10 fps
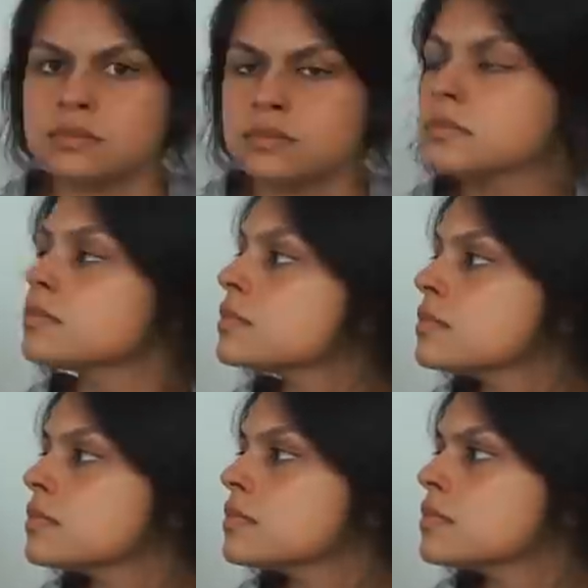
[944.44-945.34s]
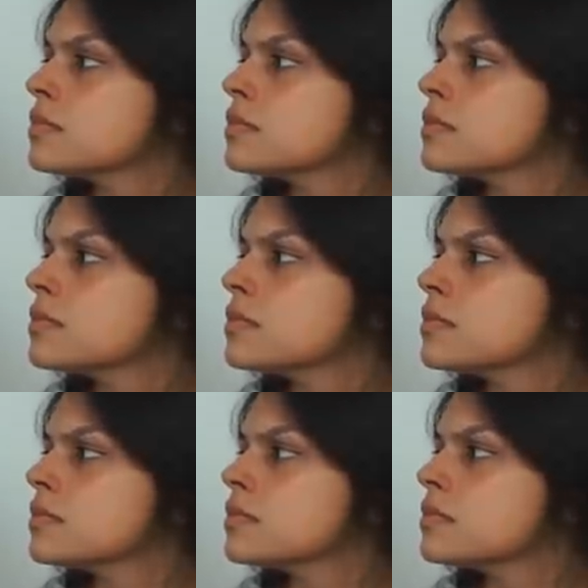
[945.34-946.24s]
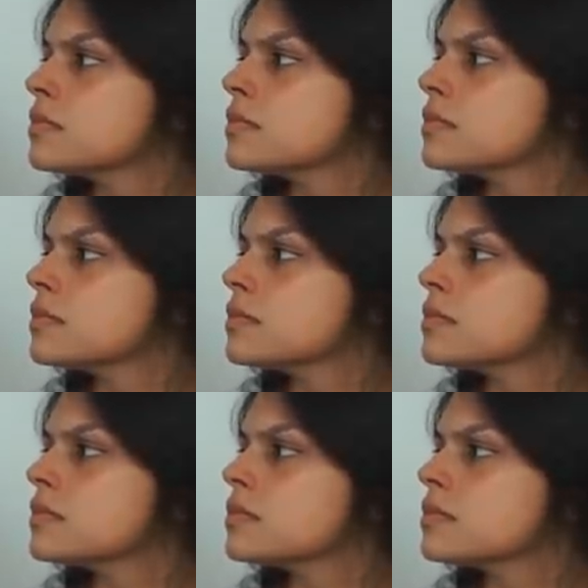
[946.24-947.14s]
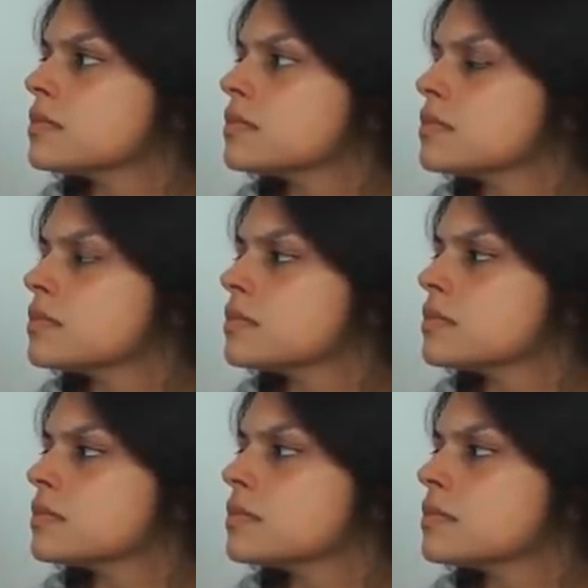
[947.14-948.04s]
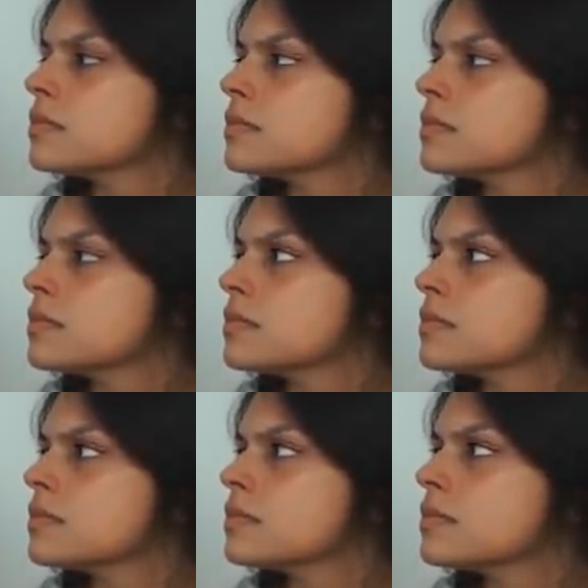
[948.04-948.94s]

This person isn't speaking.